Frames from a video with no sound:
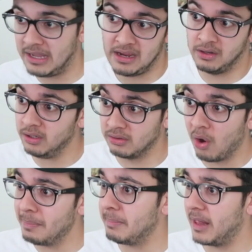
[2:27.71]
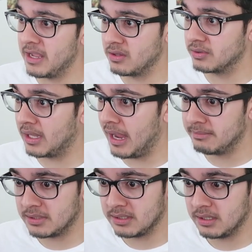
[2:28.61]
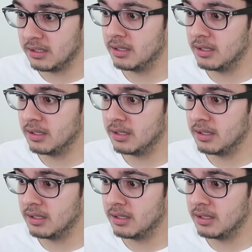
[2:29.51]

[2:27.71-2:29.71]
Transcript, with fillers: Yeah, good. Don't be playing those games.